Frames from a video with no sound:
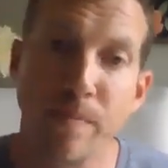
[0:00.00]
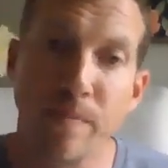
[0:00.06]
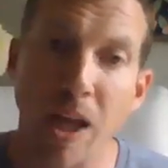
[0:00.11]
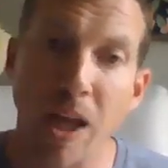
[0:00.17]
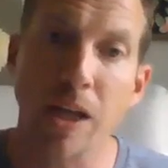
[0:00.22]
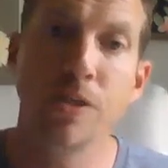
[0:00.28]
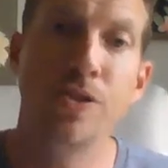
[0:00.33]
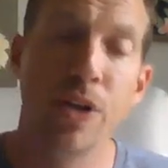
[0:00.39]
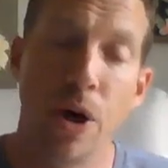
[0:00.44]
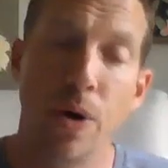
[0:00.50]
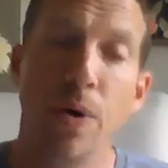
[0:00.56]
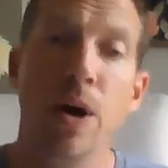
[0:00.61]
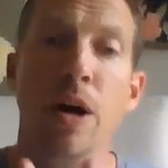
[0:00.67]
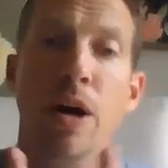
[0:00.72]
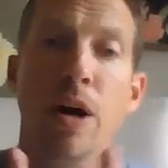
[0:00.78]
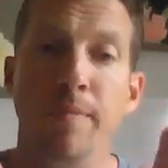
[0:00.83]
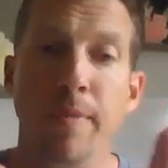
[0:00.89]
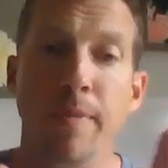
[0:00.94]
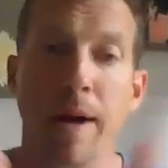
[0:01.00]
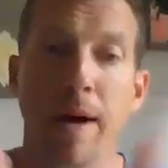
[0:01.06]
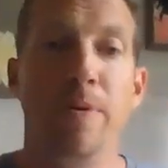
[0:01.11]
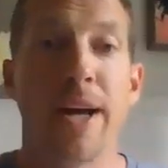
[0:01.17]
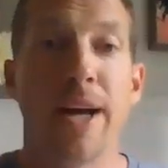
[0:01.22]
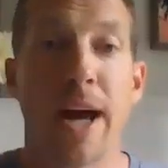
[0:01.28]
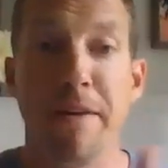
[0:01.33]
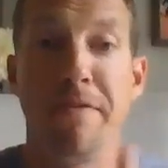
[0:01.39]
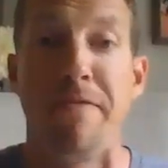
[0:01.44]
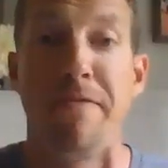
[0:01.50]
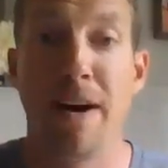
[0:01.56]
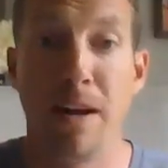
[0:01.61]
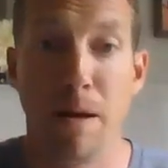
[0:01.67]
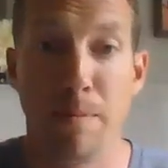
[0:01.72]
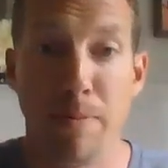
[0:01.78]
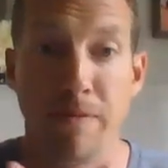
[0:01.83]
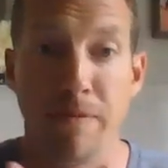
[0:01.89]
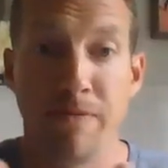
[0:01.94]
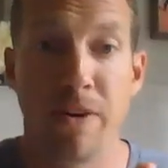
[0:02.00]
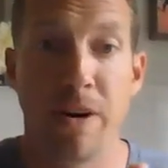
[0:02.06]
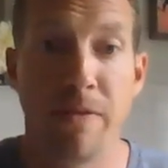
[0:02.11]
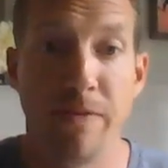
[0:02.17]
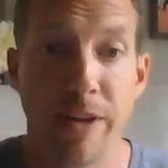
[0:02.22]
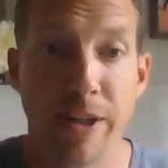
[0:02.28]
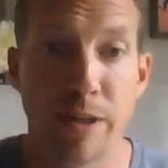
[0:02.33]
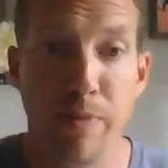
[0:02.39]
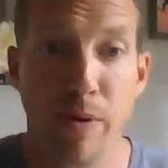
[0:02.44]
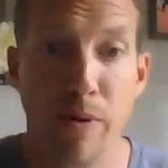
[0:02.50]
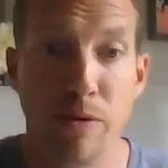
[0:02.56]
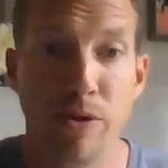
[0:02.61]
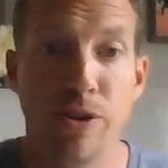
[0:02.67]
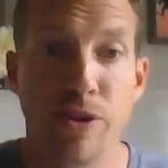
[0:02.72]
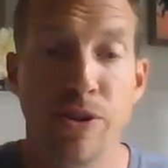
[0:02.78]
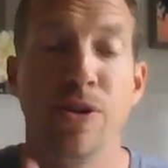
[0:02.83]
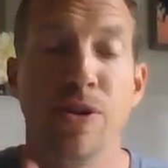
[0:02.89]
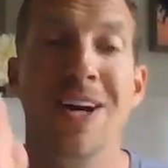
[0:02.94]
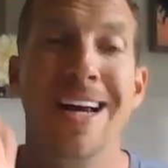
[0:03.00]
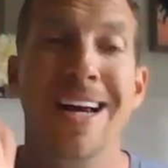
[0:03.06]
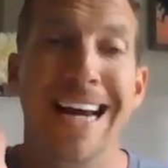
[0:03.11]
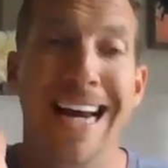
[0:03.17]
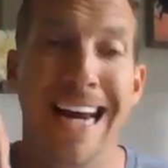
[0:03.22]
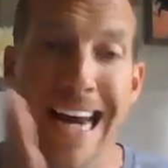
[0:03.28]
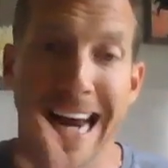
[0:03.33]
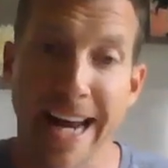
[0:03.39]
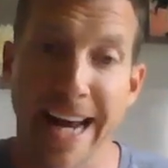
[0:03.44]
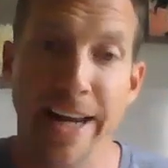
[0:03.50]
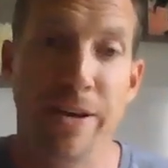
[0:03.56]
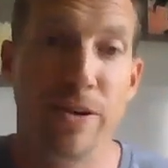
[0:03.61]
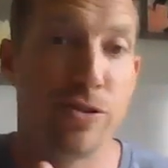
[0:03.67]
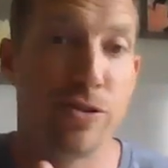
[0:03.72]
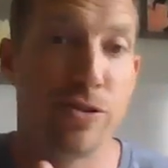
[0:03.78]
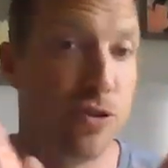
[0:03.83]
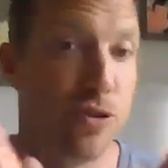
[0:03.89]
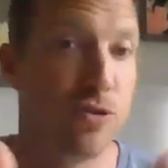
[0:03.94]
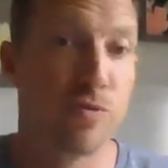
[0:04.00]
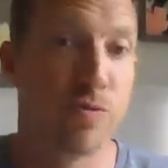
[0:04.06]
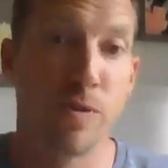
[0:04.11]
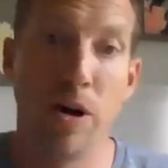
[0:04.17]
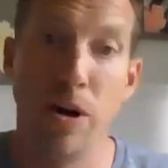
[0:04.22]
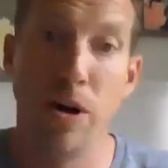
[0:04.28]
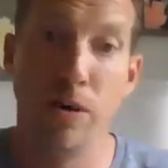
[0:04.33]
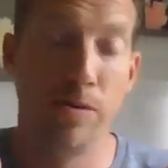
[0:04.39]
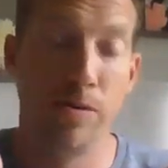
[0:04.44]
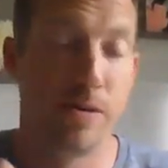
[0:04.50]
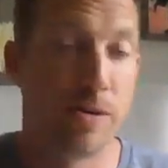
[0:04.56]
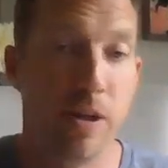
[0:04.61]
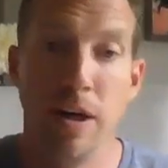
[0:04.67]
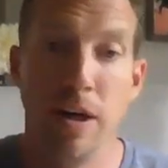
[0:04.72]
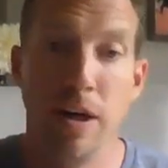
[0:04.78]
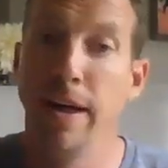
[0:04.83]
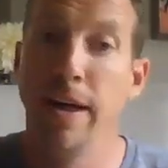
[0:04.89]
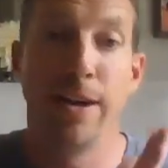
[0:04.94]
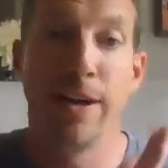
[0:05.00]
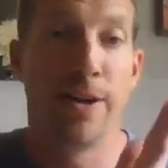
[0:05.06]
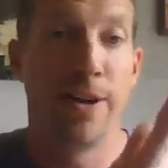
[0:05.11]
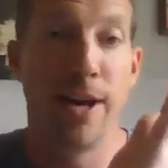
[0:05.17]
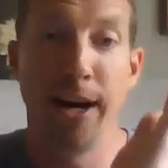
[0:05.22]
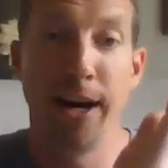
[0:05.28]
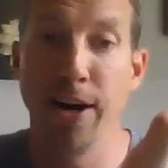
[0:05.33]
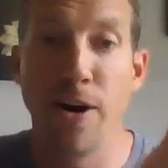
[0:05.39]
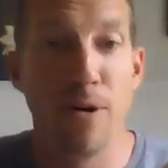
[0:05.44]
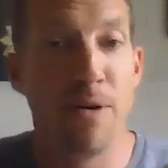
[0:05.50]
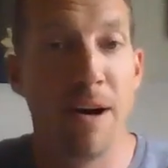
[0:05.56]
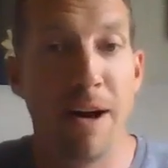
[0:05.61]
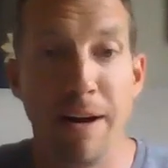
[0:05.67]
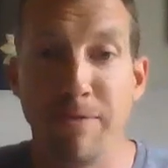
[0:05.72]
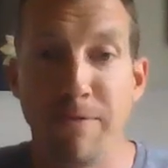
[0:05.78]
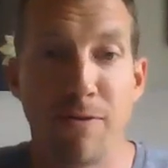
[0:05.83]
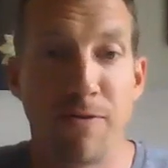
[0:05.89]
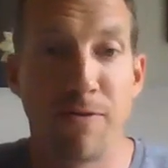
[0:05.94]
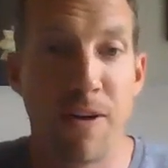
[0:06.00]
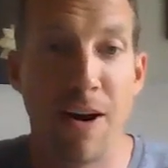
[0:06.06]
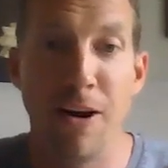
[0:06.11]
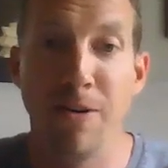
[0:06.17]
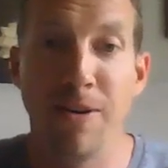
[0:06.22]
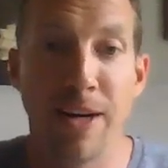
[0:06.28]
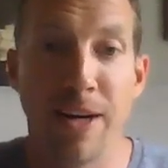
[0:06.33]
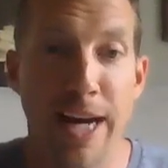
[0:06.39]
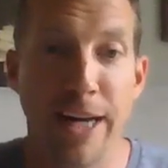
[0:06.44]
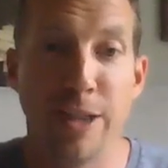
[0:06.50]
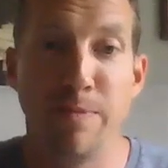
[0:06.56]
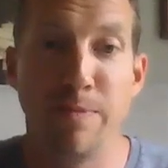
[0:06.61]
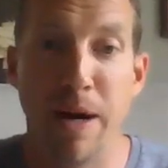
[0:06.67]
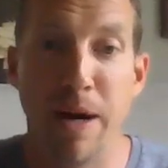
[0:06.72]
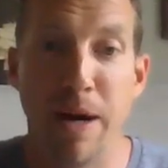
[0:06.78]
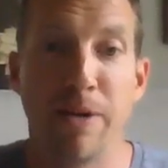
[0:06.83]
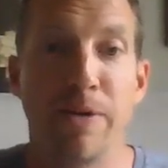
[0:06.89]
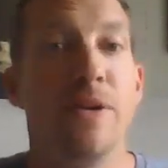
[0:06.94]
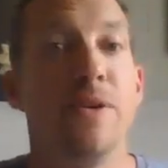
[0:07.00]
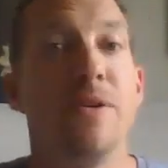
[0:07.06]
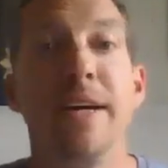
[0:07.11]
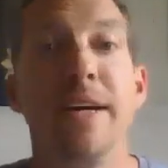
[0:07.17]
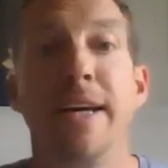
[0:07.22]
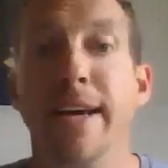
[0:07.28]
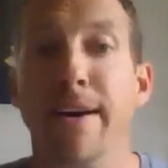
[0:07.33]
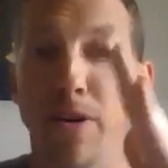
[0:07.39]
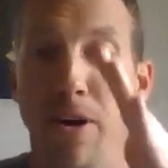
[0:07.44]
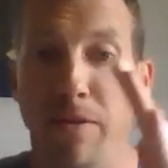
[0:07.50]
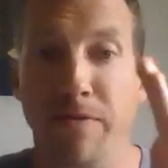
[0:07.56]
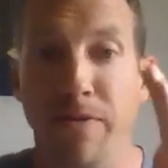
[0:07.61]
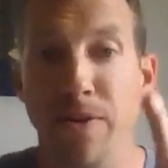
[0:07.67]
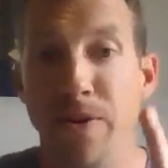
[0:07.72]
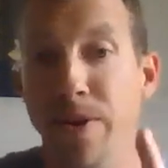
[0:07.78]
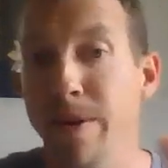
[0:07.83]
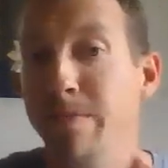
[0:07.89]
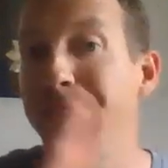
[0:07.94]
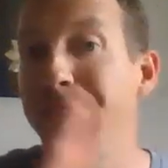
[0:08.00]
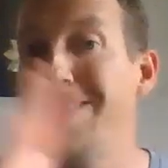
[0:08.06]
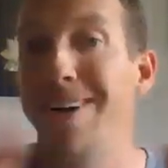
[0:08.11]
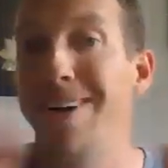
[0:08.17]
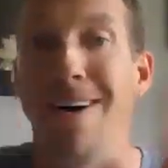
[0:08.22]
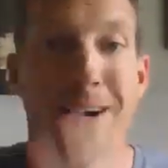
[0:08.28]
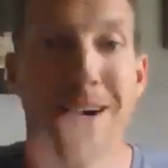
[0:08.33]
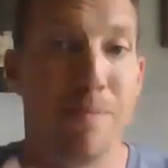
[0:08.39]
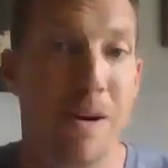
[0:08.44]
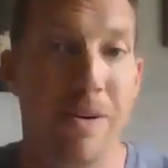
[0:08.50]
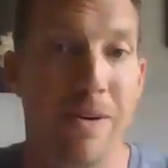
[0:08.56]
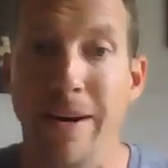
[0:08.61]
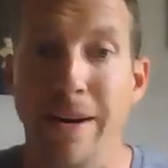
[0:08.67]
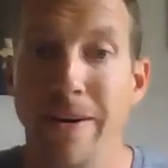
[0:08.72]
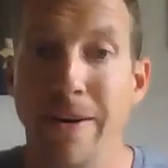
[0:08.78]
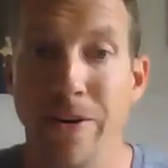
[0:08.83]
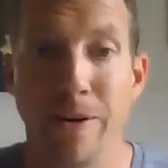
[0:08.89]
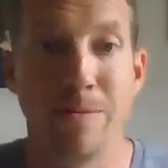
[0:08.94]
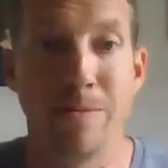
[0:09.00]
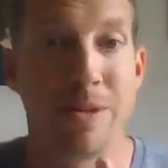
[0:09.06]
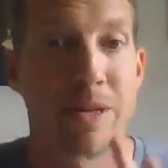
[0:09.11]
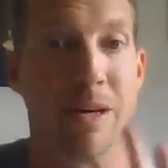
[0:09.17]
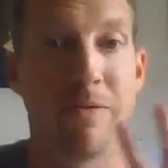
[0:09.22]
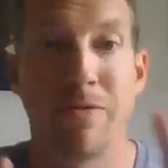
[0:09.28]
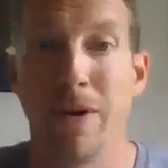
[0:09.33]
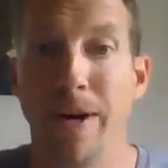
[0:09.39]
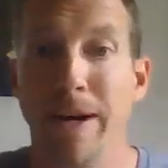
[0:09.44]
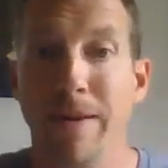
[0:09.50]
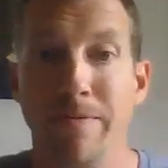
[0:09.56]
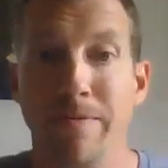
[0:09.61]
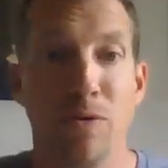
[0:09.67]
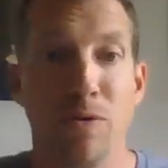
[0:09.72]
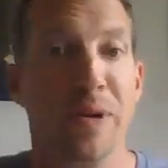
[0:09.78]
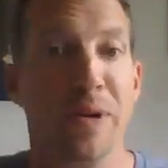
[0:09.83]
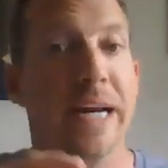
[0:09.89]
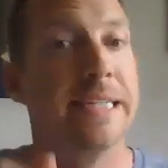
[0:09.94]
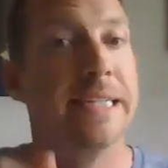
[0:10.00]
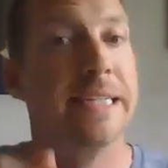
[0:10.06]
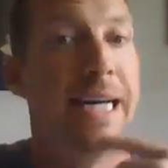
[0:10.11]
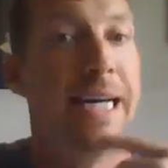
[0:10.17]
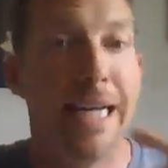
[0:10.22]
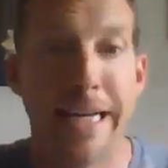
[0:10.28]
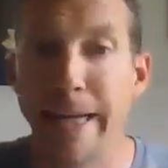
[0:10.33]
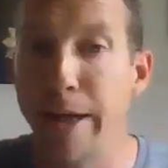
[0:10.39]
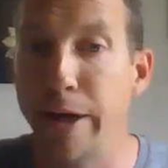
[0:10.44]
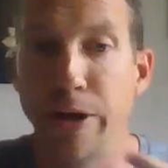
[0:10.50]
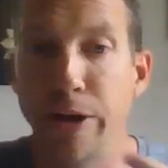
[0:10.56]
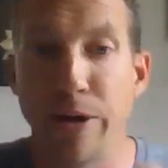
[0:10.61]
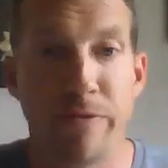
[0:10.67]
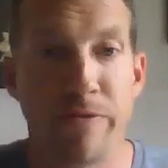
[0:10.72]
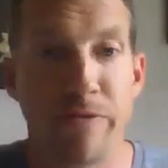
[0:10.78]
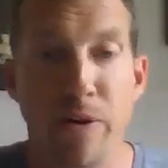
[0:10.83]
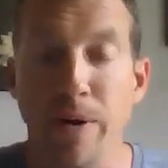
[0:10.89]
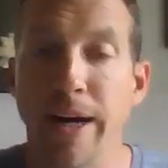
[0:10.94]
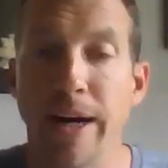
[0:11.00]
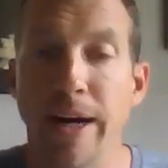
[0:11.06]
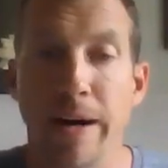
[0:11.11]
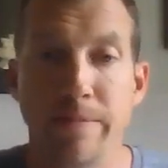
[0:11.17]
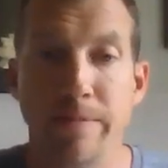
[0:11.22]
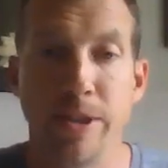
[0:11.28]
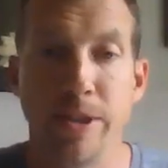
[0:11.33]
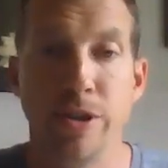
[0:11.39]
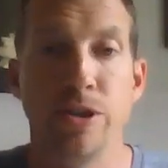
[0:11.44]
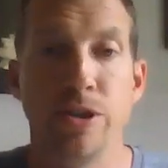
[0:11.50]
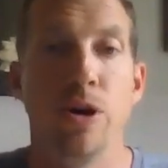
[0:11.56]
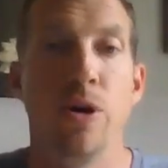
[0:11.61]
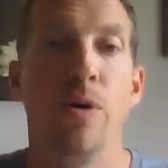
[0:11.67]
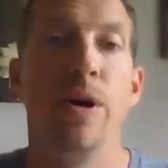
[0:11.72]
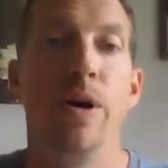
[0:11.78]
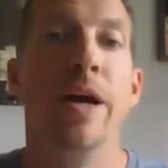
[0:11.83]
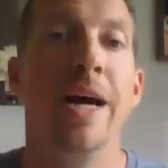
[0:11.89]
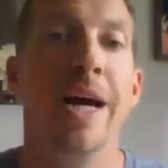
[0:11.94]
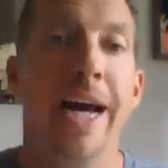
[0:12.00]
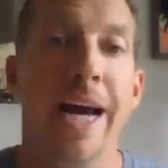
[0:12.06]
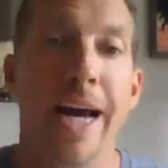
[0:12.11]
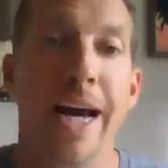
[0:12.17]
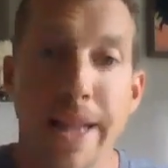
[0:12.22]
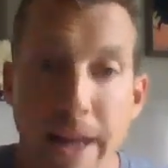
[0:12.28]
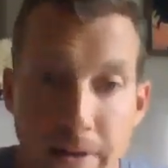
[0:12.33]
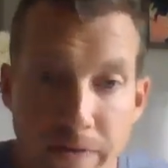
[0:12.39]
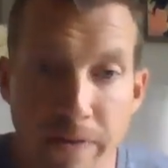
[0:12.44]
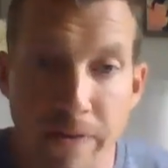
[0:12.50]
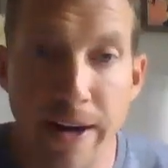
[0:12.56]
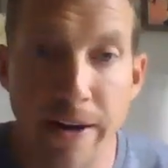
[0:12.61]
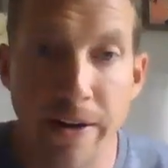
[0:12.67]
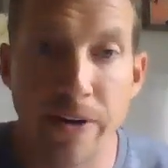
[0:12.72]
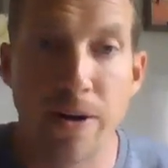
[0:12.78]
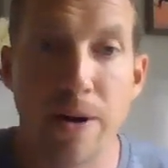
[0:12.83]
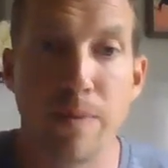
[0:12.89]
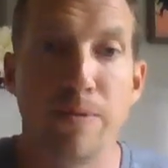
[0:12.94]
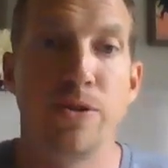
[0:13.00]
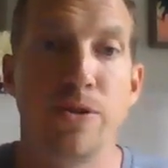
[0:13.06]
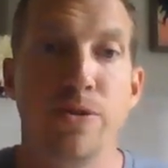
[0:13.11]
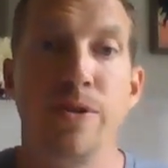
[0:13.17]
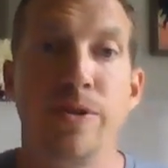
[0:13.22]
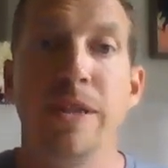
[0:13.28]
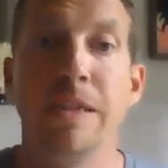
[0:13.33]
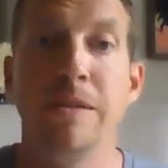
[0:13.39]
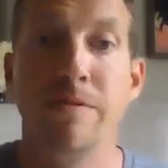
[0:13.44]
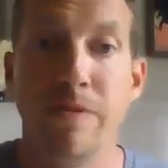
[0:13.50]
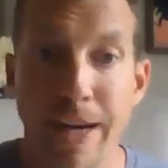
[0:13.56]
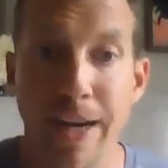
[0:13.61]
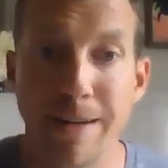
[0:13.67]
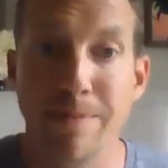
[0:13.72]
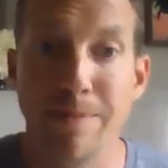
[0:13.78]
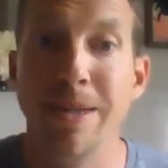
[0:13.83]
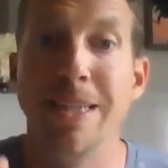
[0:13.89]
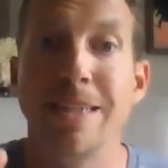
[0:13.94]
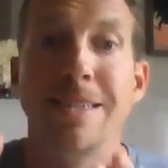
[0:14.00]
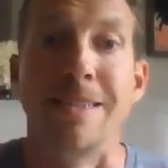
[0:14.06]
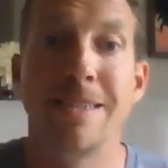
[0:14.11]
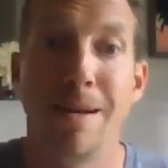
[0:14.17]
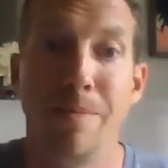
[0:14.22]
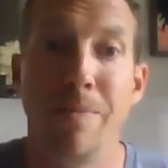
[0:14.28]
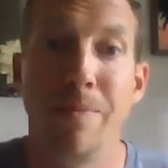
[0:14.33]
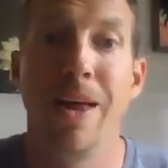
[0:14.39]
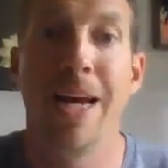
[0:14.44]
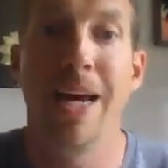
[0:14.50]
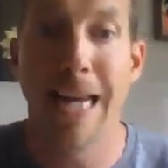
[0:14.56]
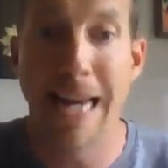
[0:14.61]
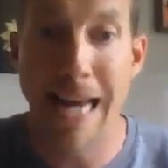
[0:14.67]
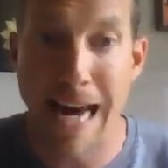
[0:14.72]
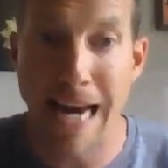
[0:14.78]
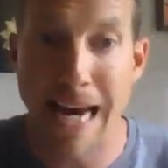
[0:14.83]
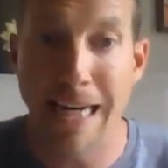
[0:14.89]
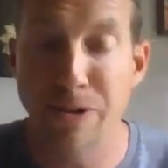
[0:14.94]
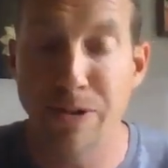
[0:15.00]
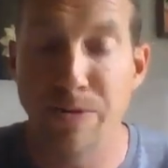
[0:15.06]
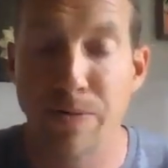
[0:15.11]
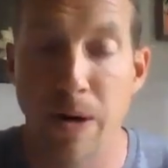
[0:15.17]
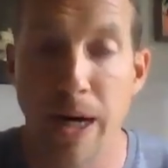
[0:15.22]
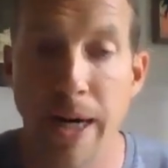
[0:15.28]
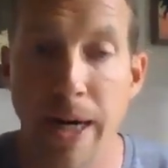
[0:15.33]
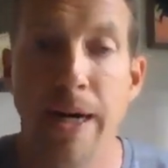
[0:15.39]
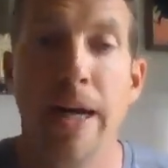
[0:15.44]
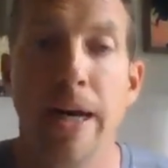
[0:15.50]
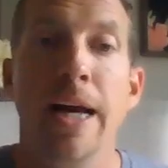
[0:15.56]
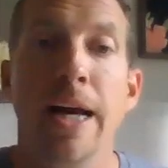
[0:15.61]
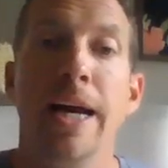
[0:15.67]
So remember, you got to follow up after every exposure, and there's 2 roads. Either they don't ever follow and engage back with you, get off Nerium, talk about non-Nerium stuff for a handful of weeks, get a good flowing conversation going, and then find another opportunity to invite them into something next, right?